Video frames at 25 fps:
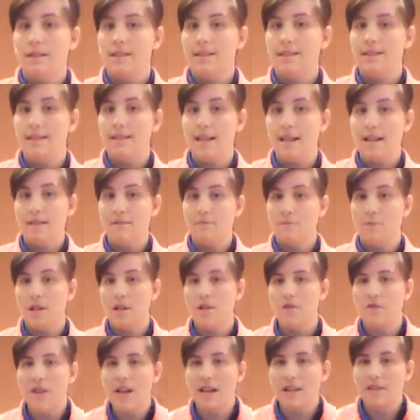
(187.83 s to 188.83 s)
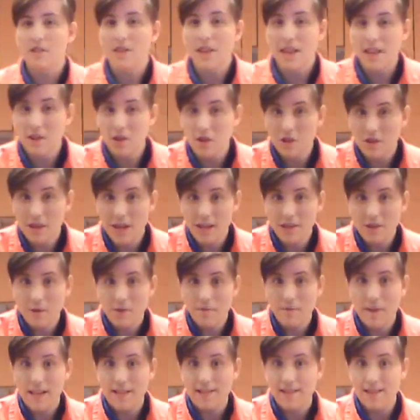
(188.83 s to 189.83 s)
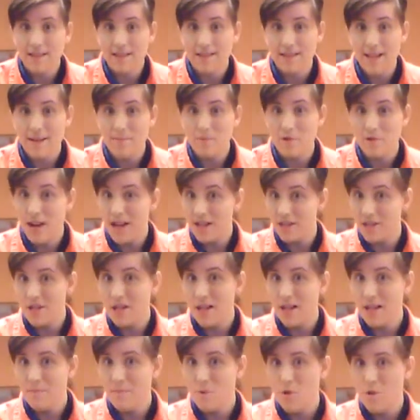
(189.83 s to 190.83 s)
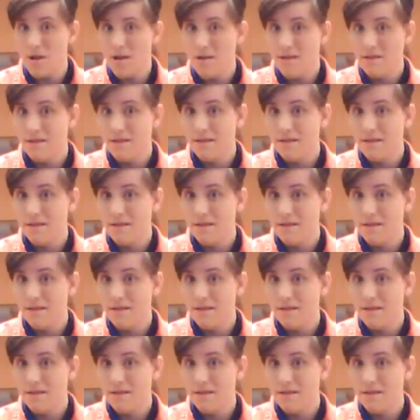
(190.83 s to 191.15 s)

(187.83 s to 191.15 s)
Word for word: Let's see, what do you think? Do they look like they're facing the same direction anymore?